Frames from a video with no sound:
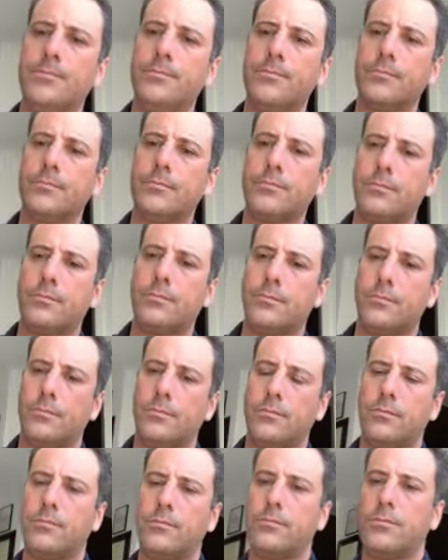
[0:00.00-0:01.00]

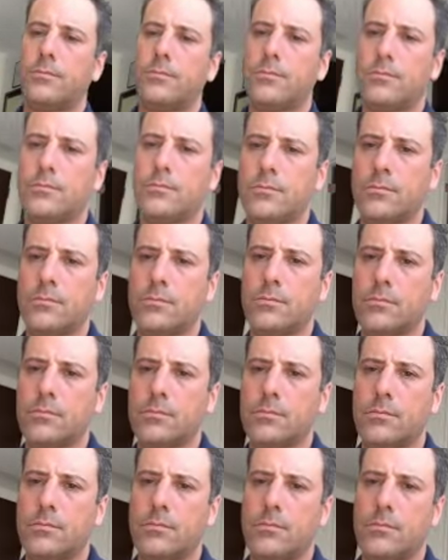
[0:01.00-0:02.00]

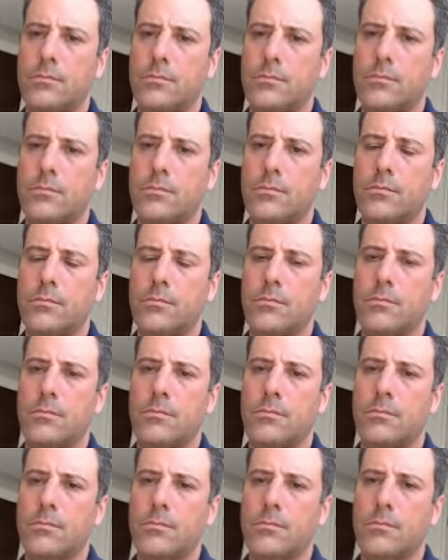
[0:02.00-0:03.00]

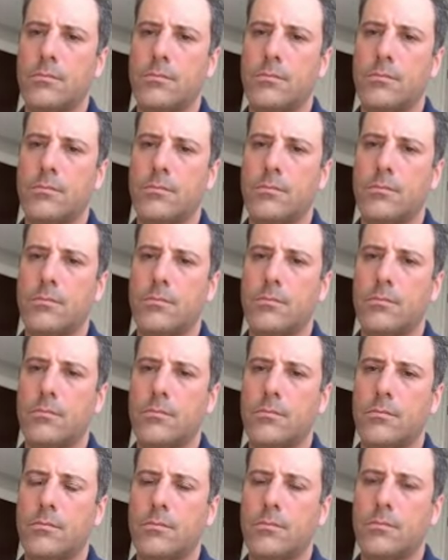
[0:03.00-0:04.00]

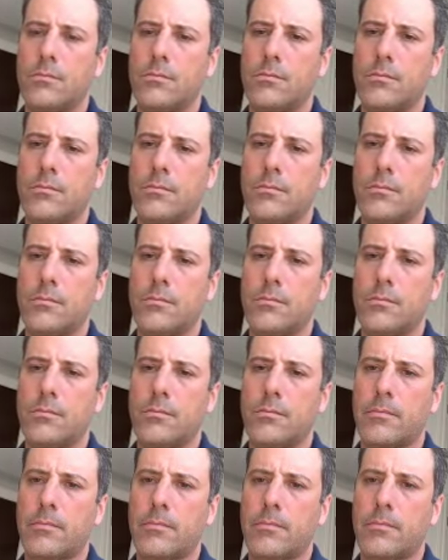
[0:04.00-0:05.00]

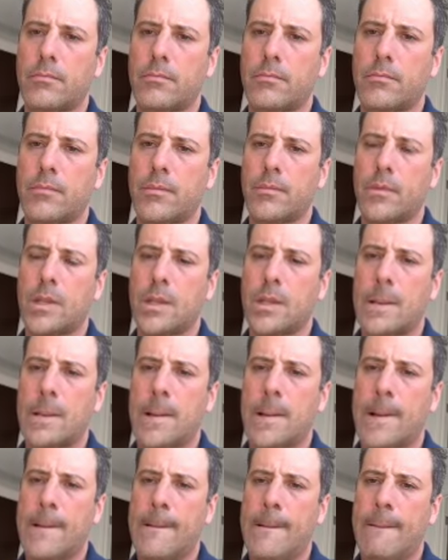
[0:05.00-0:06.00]

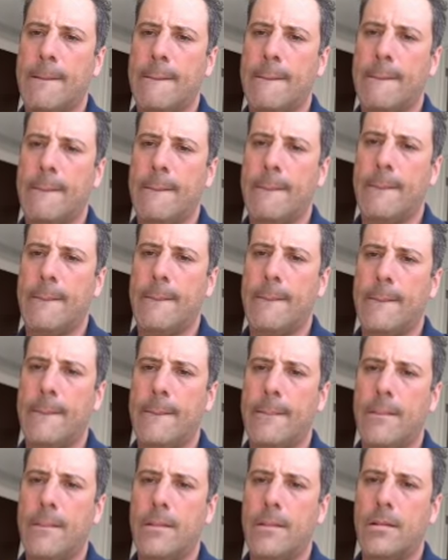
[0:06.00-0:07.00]

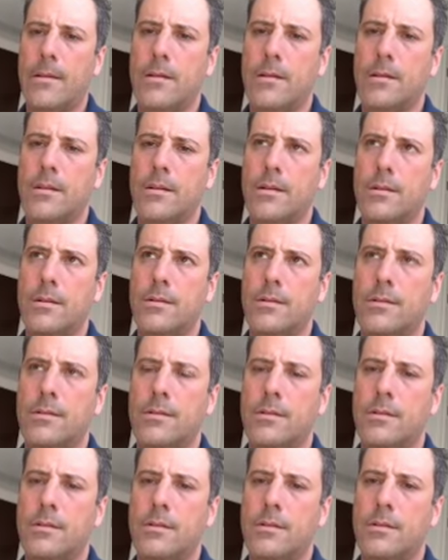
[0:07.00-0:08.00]
The person shown says nothing.